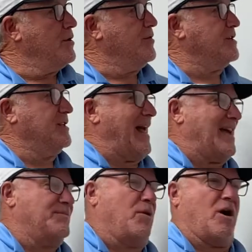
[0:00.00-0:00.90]
this
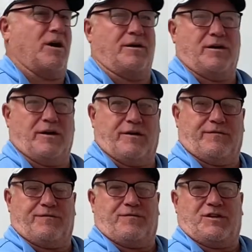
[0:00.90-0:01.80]
last part
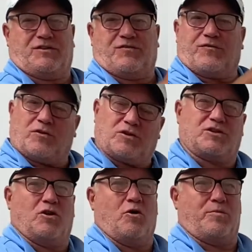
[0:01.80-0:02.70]
of this first
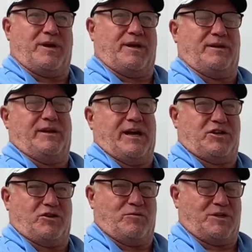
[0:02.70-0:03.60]
opening
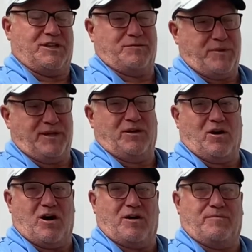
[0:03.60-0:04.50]
lecture, which has been
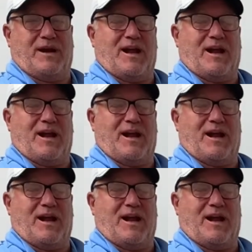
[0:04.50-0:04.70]
long,